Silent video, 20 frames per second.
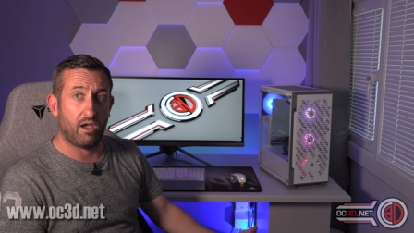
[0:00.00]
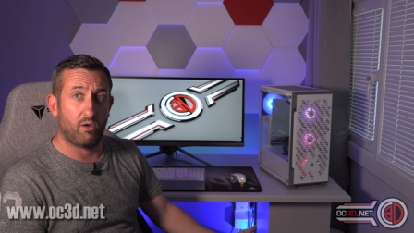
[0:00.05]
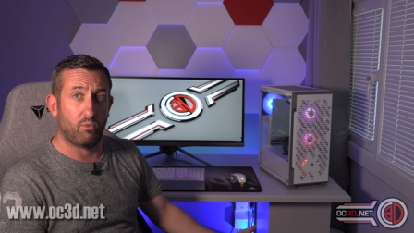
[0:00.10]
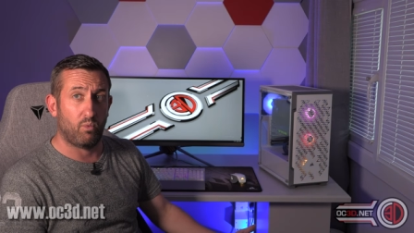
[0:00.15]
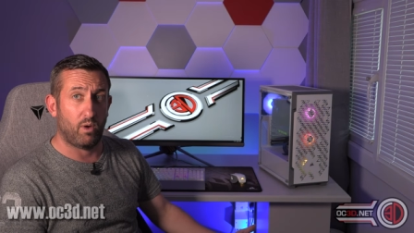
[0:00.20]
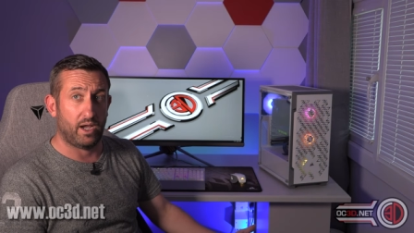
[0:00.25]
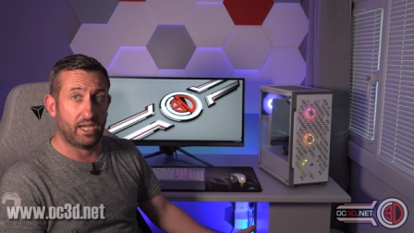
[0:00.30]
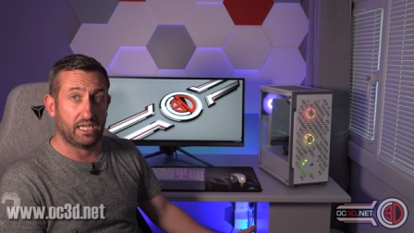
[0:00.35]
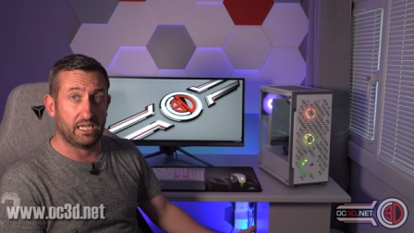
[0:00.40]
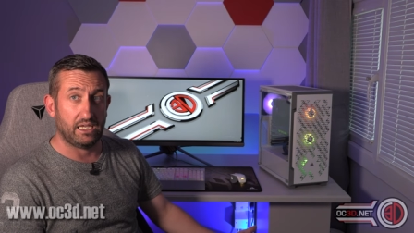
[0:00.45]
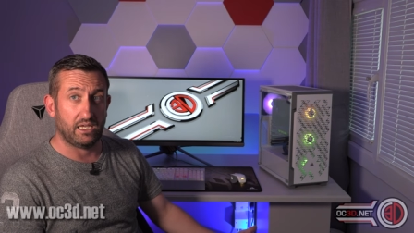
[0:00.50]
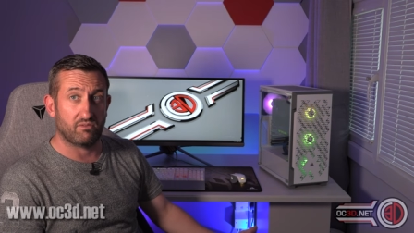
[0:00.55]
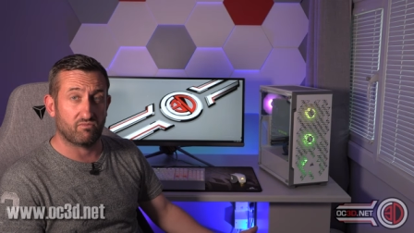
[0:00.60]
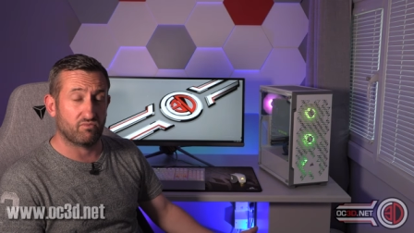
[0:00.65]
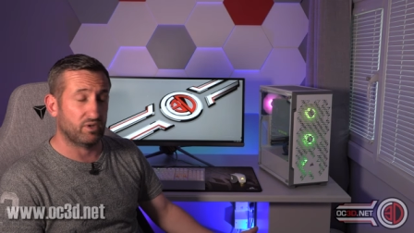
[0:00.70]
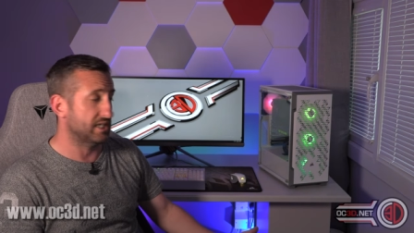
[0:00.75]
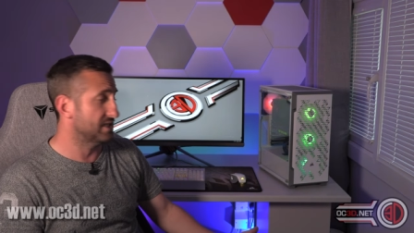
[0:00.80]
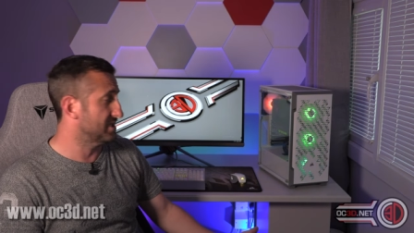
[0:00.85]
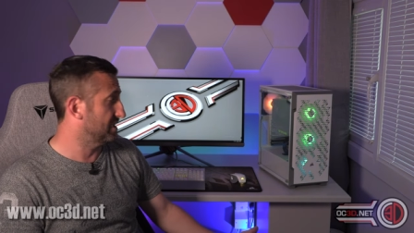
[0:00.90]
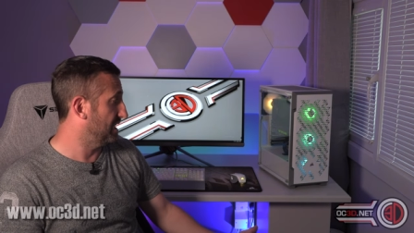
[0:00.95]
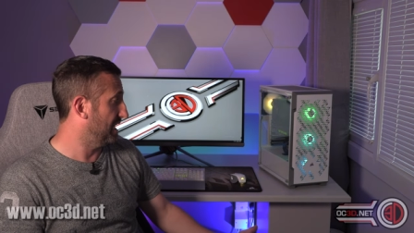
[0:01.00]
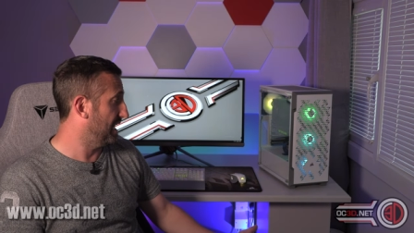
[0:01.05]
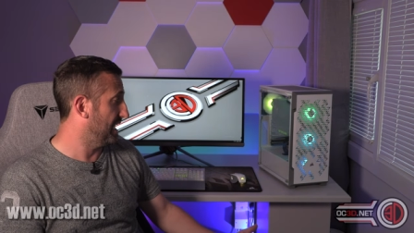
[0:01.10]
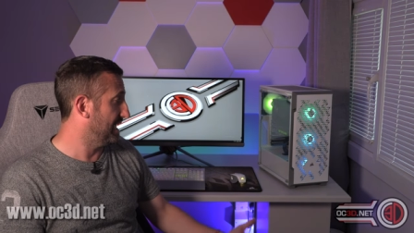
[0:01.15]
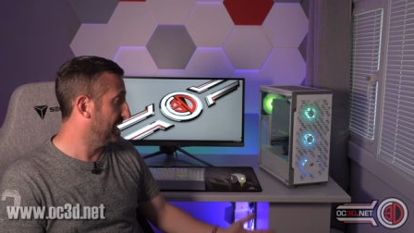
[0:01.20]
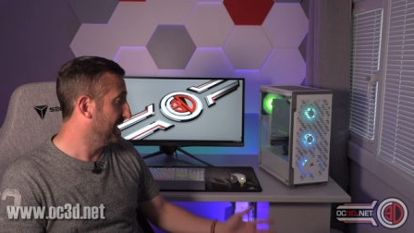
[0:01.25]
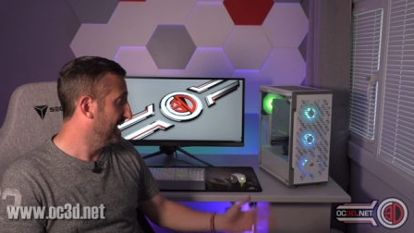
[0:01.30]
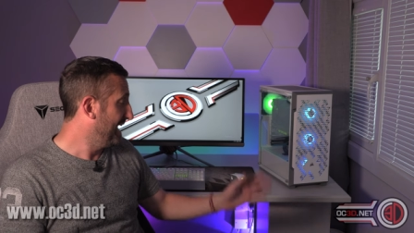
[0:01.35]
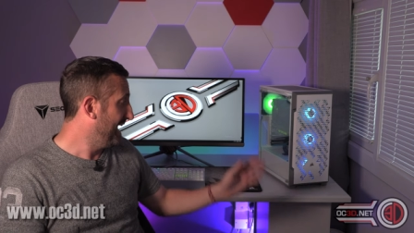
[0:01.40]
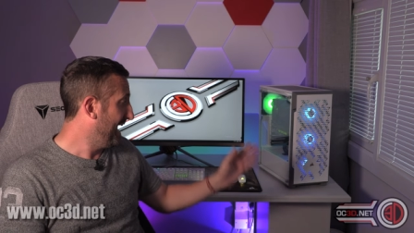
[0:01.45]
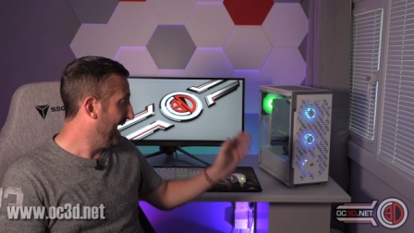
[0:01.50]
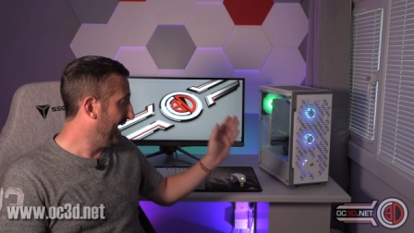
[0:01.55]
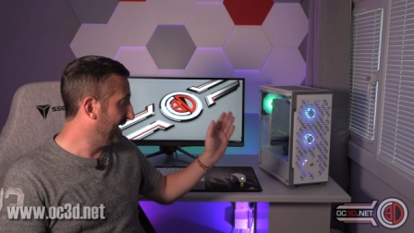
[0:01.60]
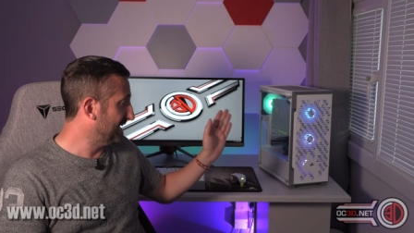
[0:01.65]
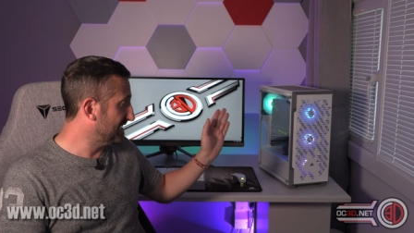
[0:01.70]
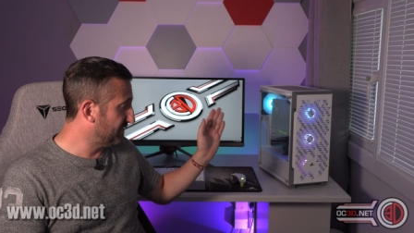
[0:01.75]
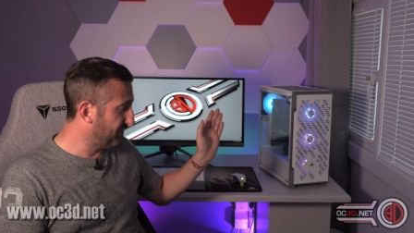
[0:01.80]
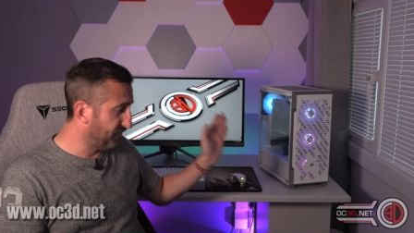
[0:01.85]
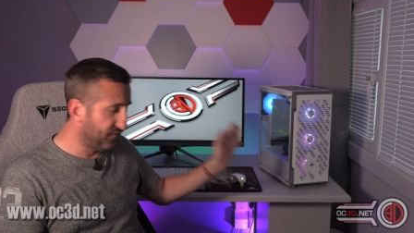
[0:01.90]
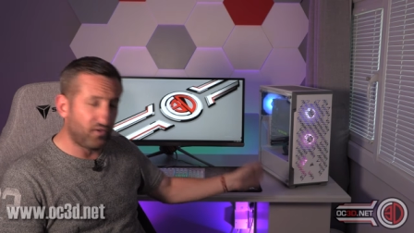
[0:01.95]
way recently. And
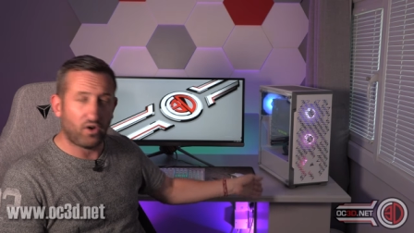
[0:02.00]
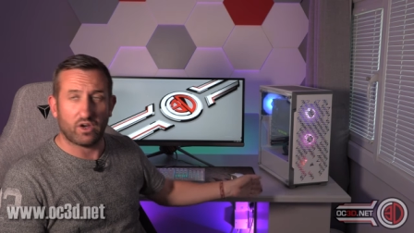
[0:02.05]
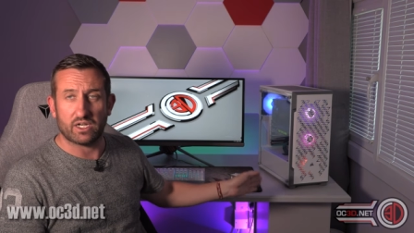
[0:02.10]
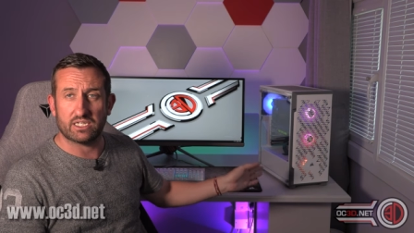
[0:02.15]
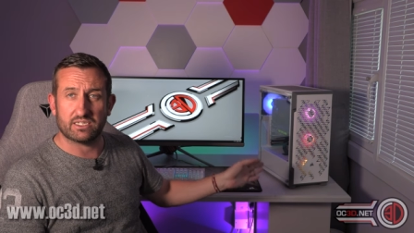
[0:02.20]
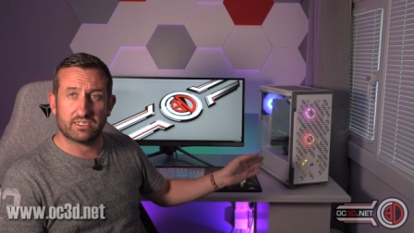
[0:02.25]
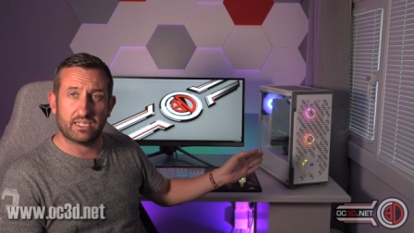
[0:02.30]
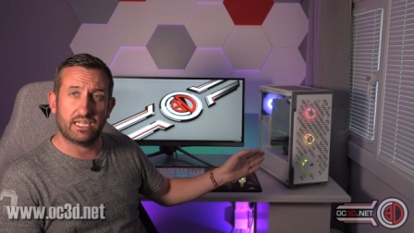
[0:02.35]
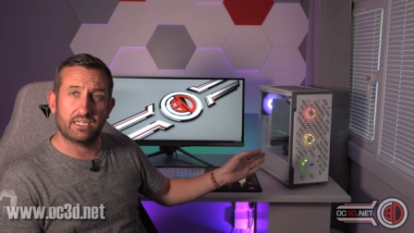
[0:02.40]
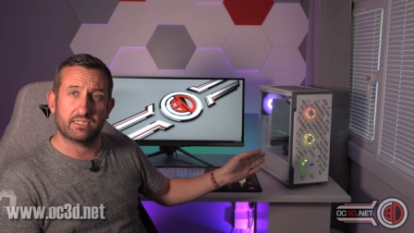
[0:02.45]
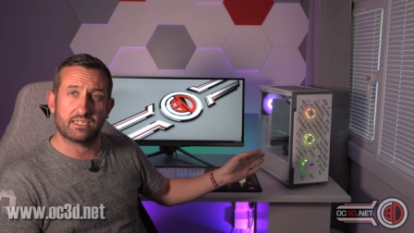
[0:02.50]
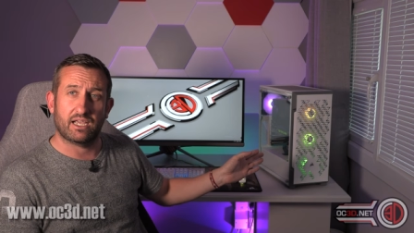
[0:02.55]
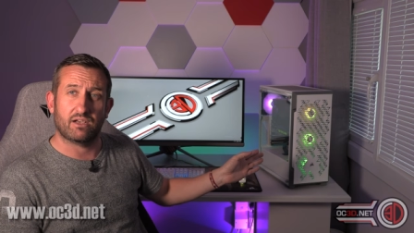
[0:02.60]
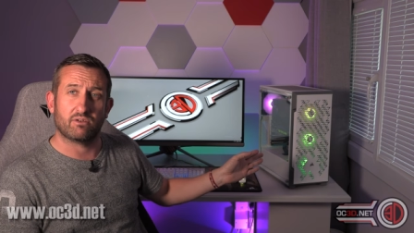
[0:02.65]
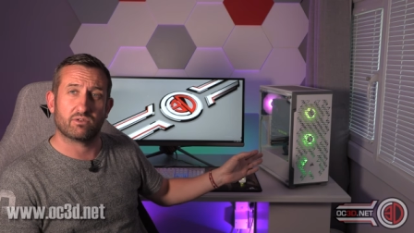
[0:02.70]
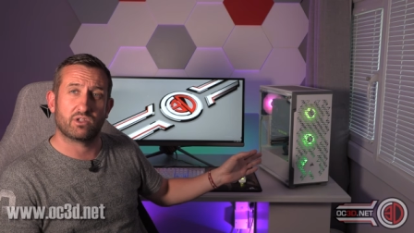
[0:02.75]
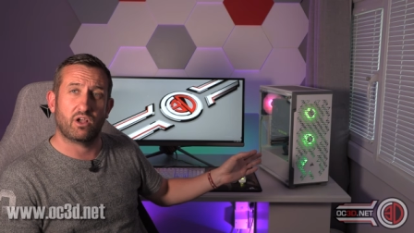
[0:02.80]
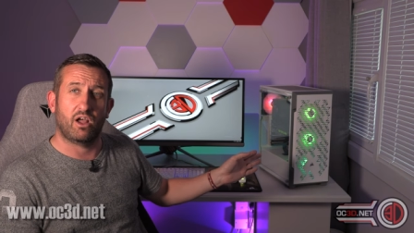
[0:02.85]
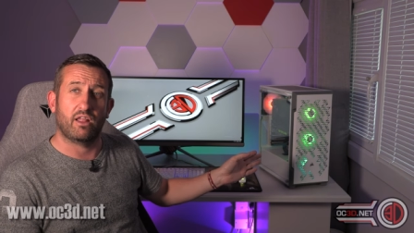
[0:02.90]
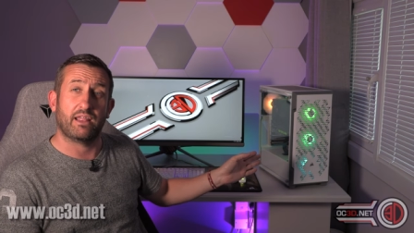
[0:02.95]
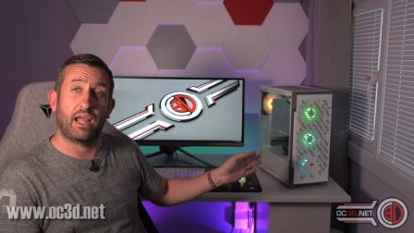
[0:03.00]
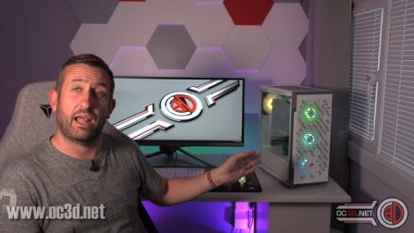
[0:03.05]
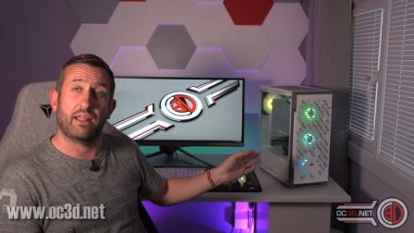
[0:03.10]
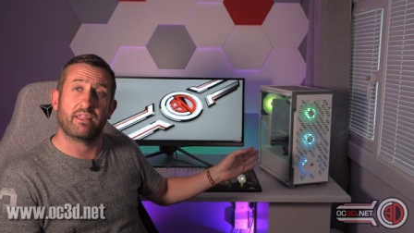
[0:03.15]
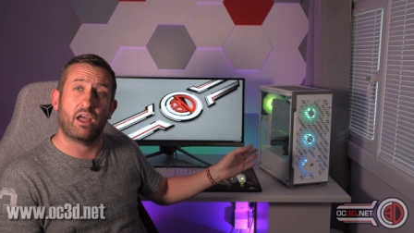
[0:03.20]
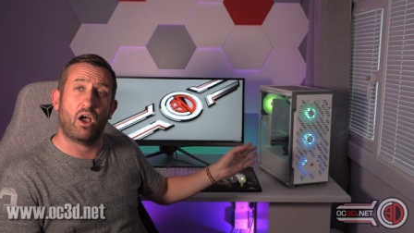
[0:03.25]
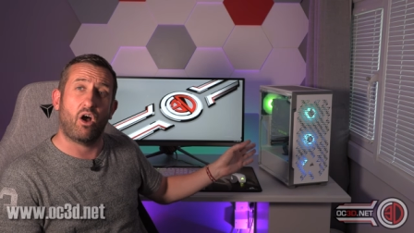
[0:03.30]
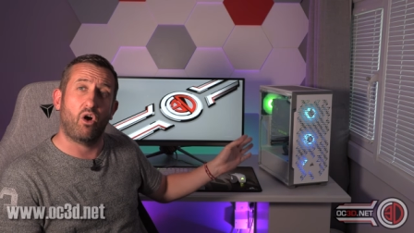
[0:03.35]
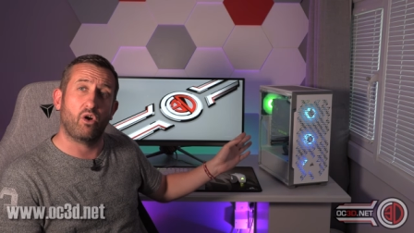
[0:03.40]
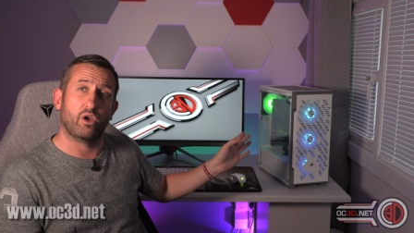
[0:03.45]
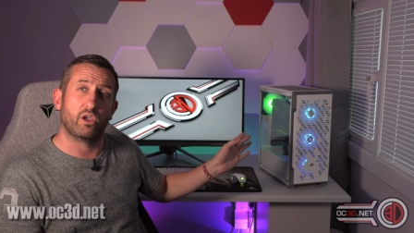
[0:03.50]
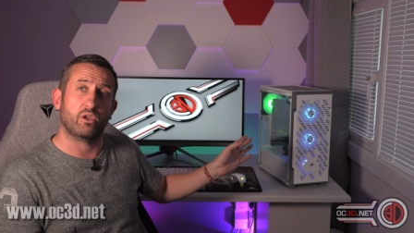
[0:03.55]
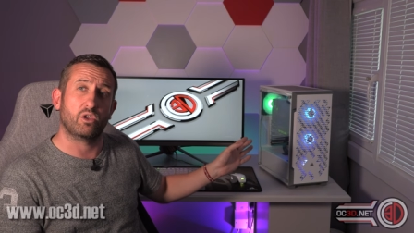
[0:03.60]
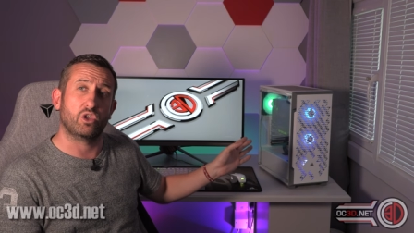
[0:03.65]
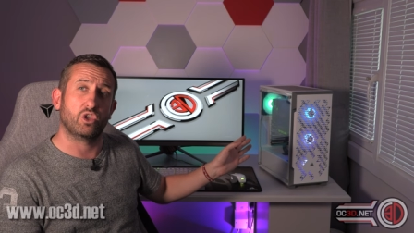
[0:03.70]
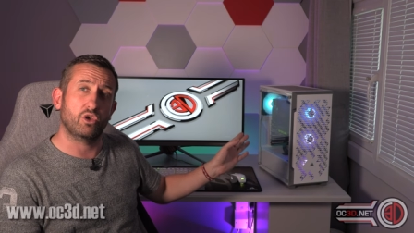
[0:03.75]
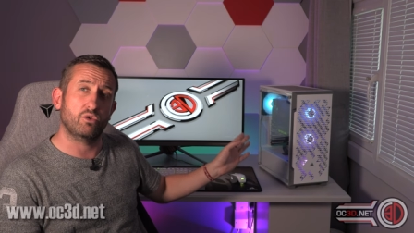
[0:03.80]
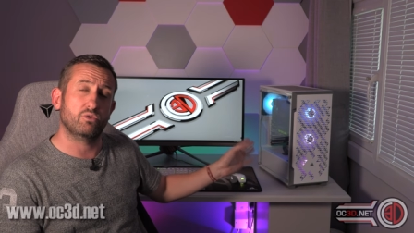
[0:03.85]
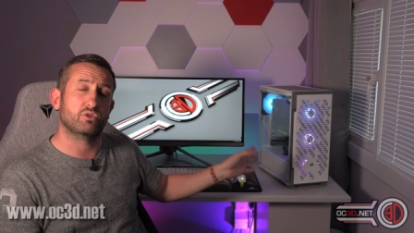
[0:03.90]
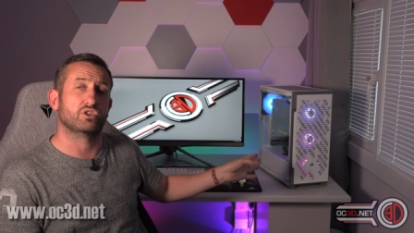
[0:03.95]
it's finer details like that that I
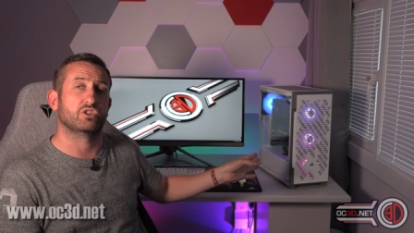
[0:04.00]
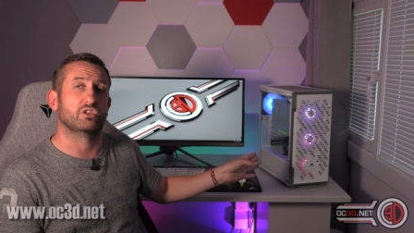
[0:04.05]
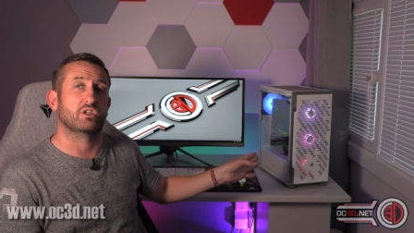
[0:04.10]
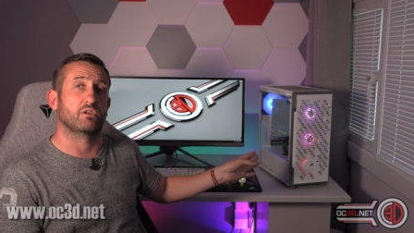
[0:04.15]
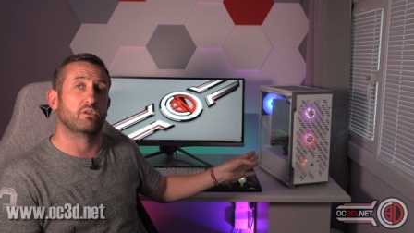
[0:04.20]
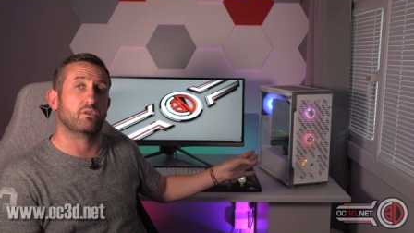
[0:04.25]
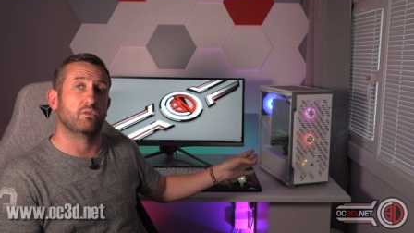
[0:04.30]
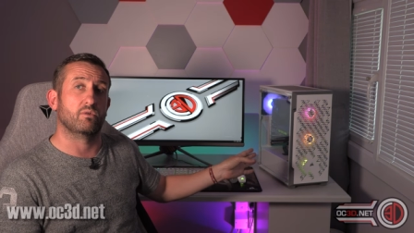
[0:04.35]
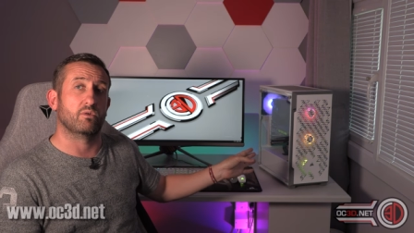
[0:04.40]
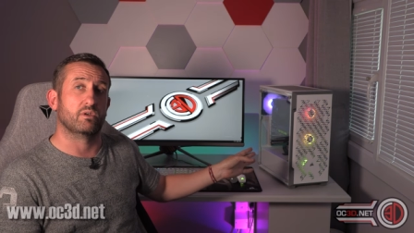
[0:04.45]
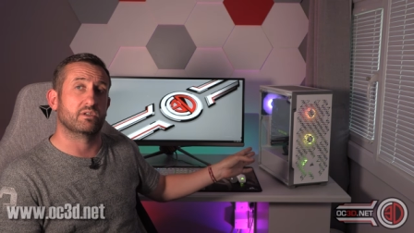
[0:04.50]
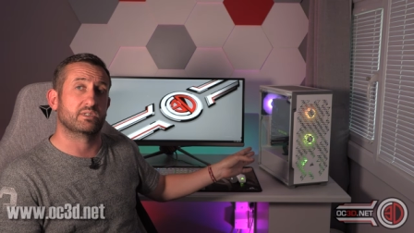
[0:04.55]
used to